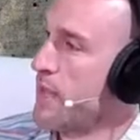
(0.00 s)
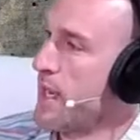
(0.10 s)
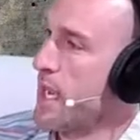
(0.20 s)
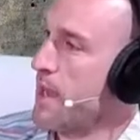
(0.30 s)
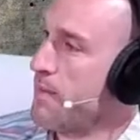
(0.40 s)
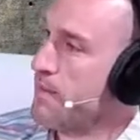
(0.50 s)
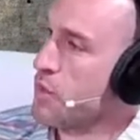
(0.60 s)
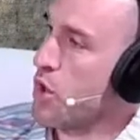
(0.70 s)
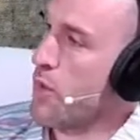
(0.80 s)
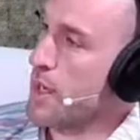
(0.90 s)
that I'm
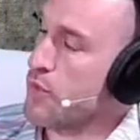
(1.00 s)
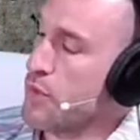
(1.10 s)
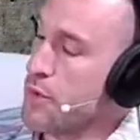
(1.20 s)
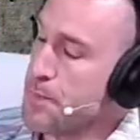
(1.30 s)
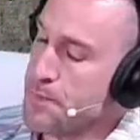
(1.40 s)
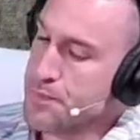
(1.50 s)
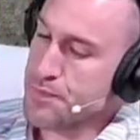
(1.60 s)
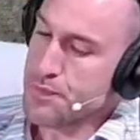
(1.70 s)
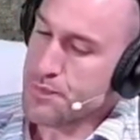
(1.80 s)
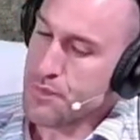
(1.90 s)
growing through
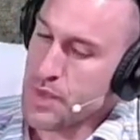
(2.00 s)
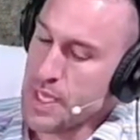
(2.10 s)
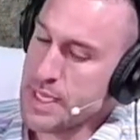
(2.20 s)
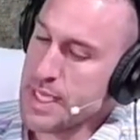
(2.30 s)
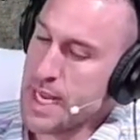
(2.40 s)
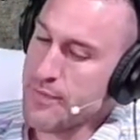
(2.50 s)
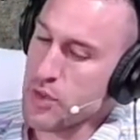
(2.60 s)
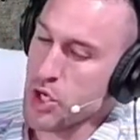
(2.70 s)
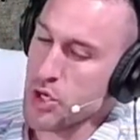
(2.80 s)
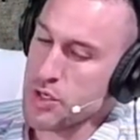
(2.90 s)
and that I've
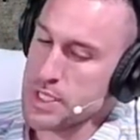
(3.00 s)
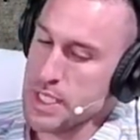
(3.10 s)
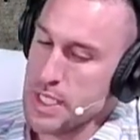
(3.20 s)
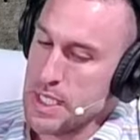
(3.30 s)
learned